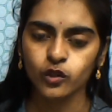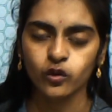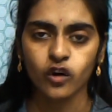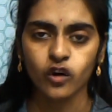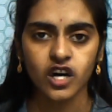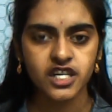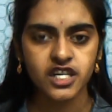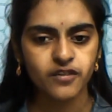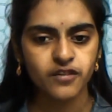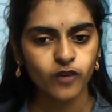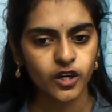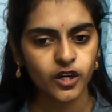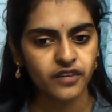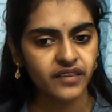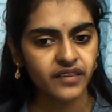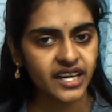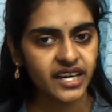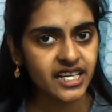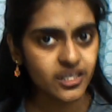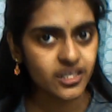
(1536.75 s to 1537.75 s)
Cos
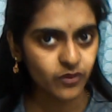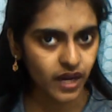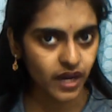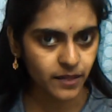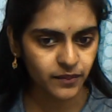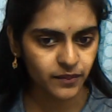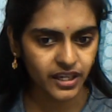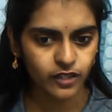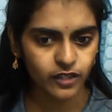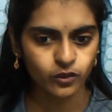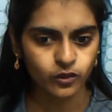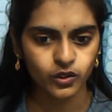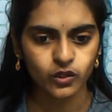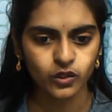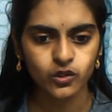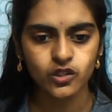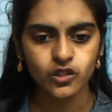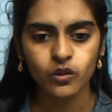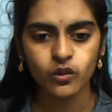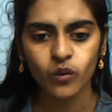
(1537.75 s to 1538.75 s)
45 is 1 by root
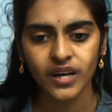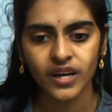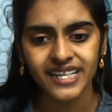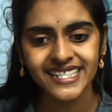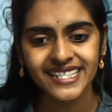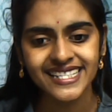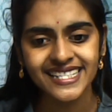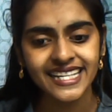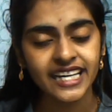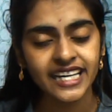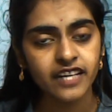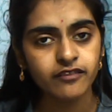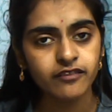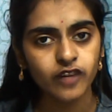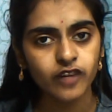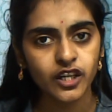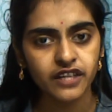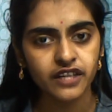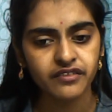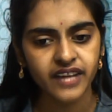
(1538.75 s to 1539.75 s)
2. So what is secant
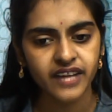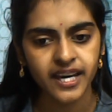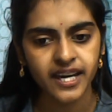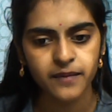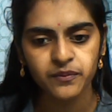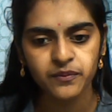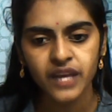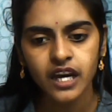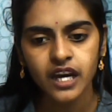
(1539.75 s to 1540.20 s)
45?